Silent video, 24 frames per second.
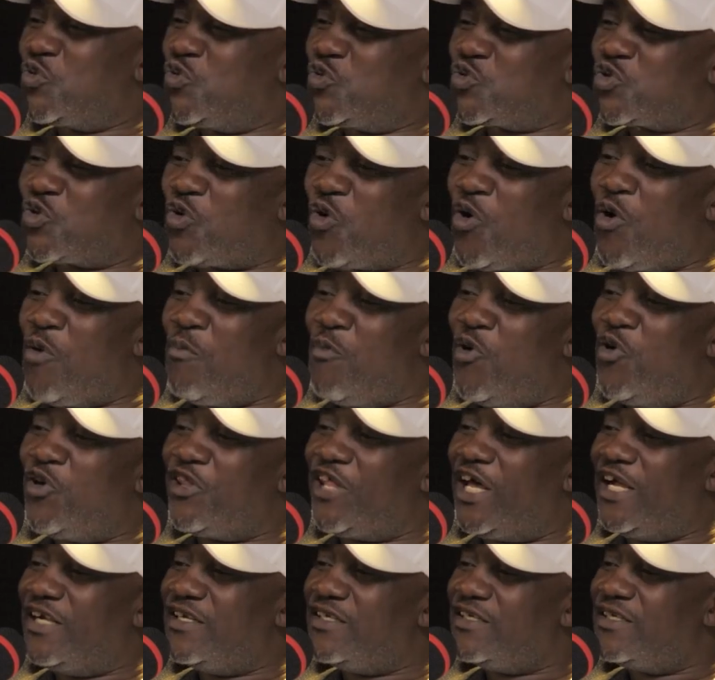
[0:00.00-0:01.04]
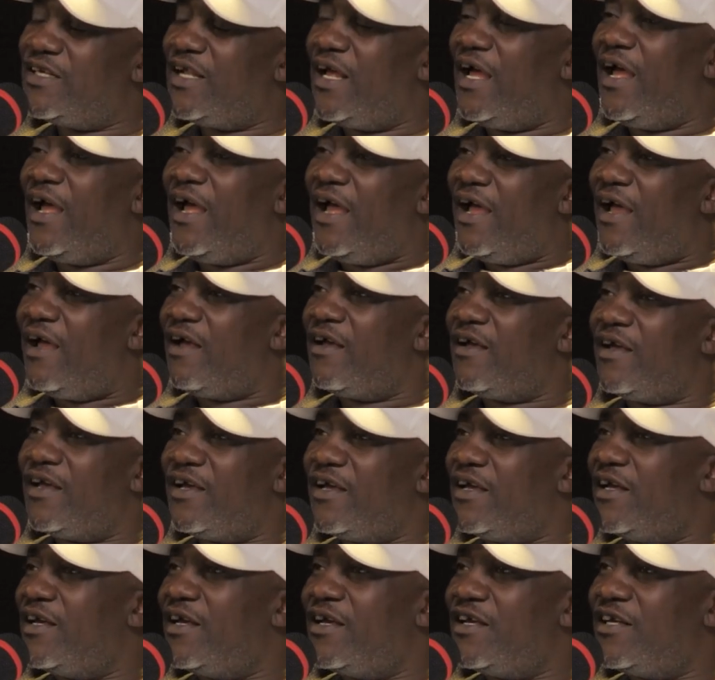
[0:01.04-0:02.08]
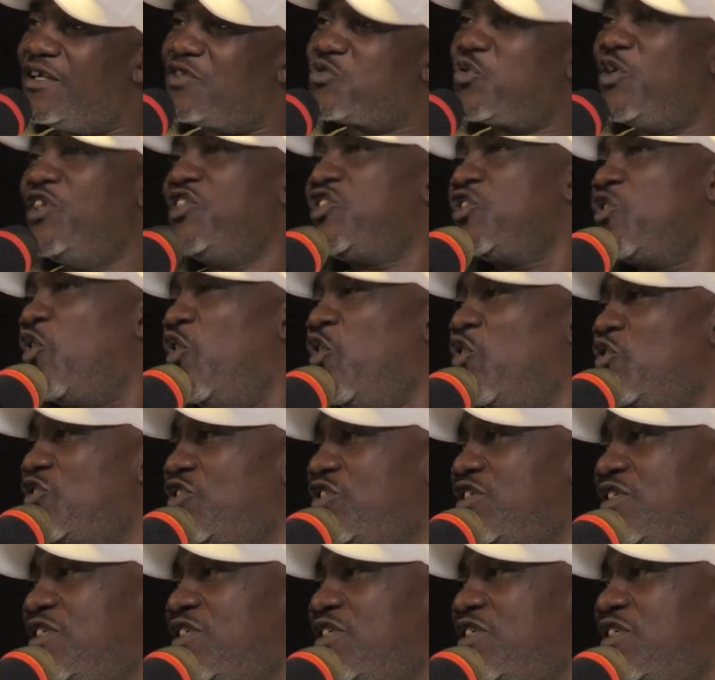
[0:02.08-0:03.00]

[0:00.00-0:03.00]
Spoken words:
to score more than 20 goals